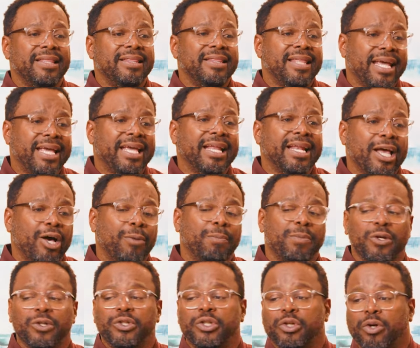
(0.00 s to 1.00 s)
they can help
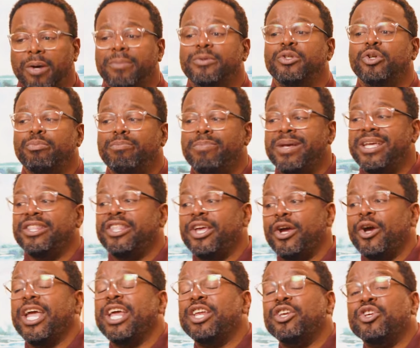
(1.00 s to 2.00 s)
you show up to be
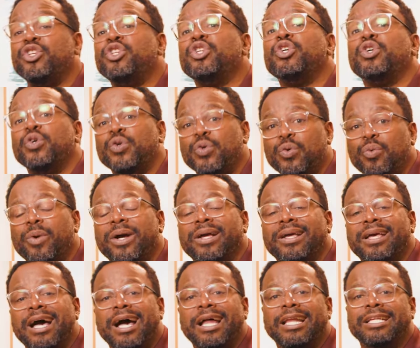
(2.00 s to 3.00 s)
there and do what
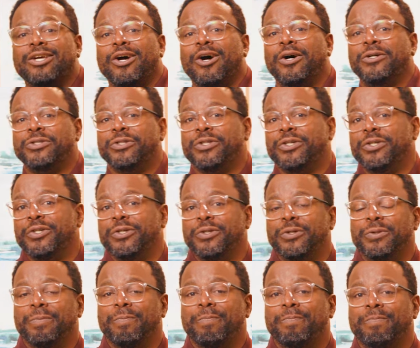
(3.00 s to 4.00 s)
God has called you to
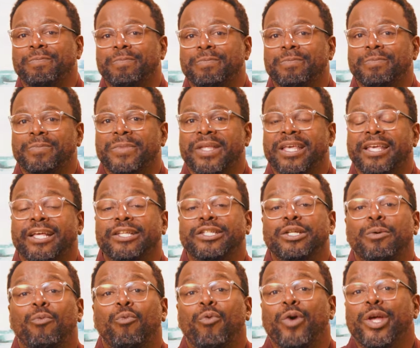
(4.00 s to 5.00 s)
do. Get
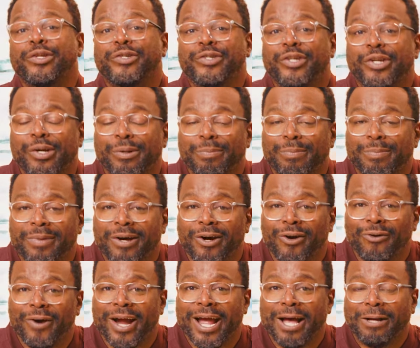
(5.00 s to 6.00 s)
some wisdom
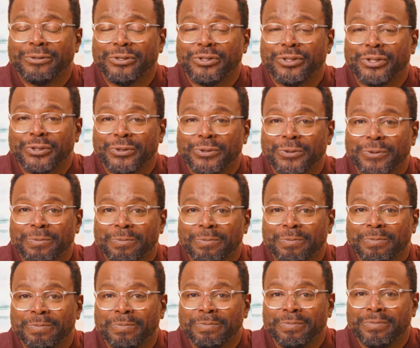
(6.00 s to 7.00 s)
around you.
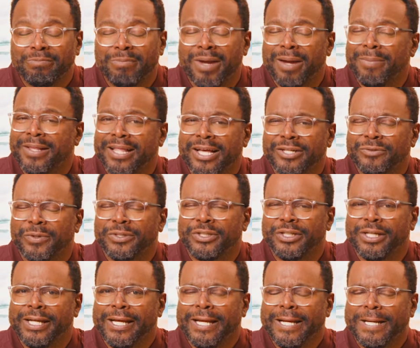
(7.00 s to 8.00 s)
Maybe that's what
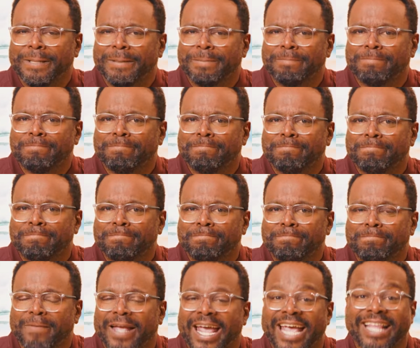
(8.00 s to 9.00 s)
you need.
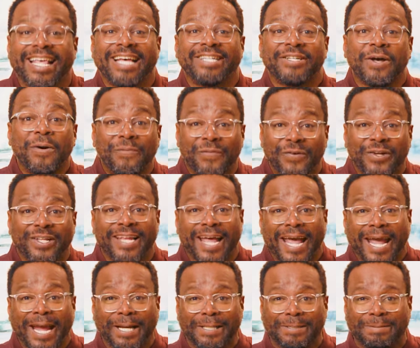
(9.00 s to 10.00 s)
And that's Hope for
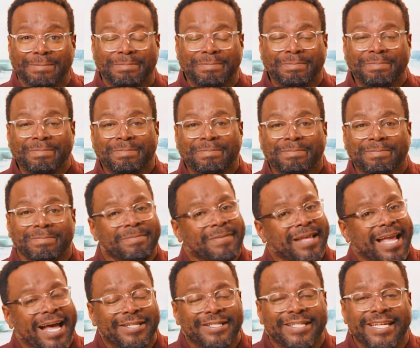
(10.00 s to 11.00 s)
Today.
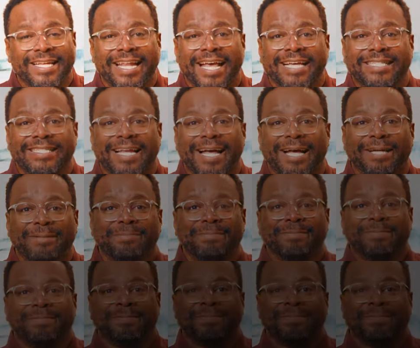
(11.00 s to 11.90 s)
I'll see you next time.